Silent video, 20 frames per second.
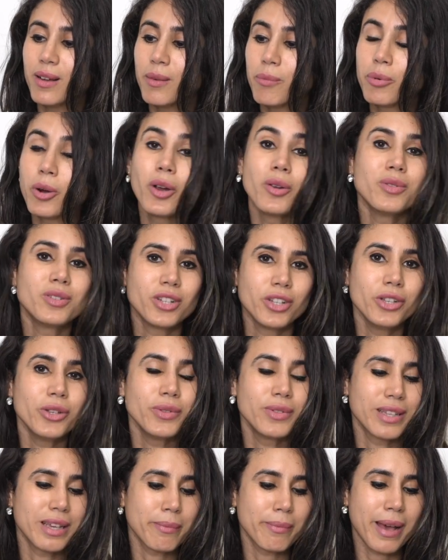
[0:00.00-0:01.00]
prone to
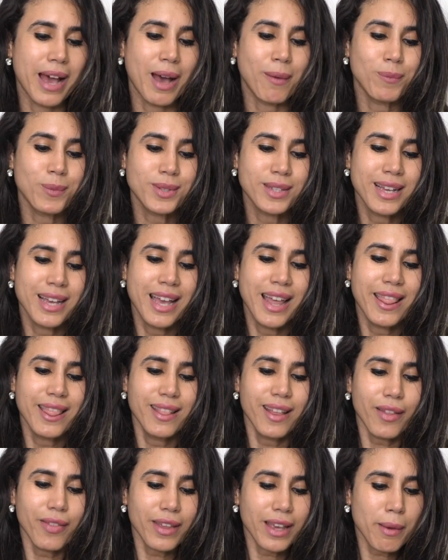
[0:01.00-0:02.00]
using it perhaps.
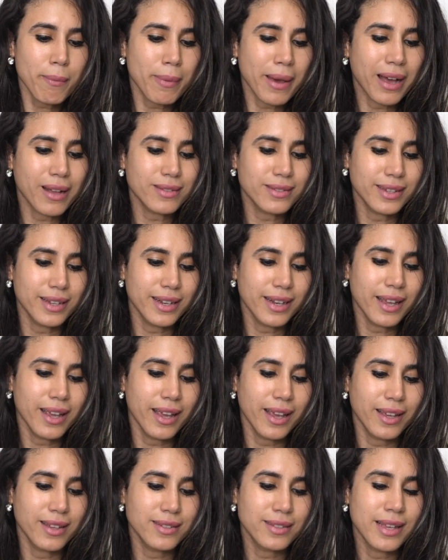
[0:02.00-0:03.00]
The other thing about it
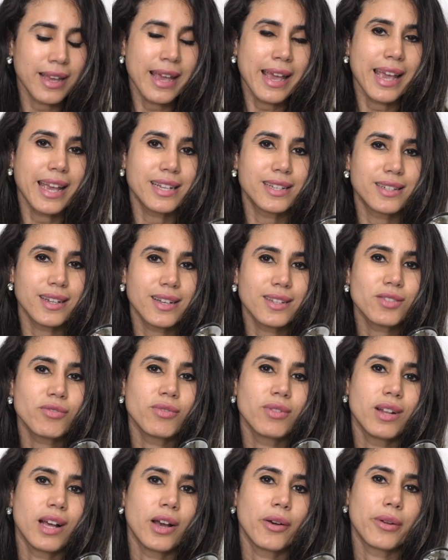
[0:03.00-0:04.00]
is it does
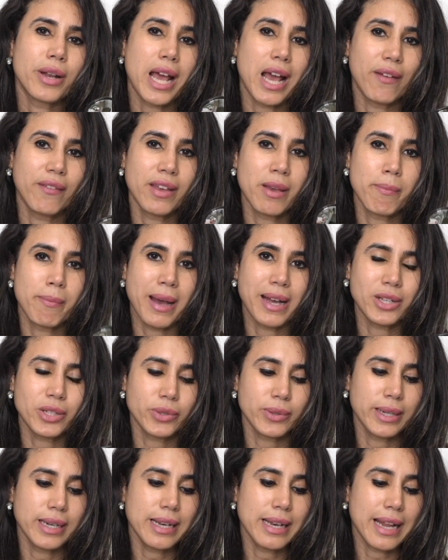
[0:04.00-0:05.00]
rely on having a
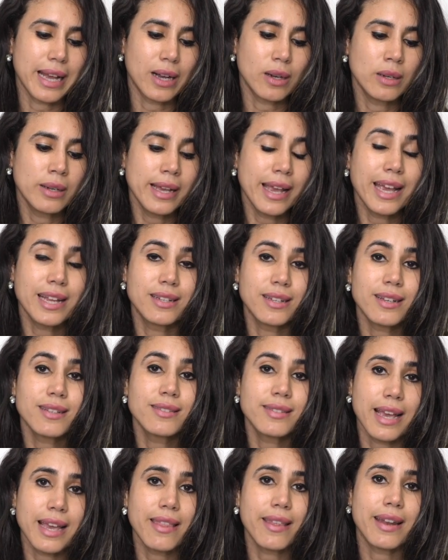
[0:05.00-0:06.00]
battery. Now, it does
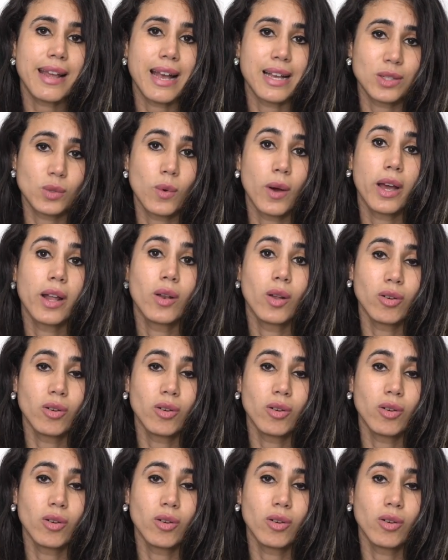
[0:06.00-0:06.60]
say that it has quite a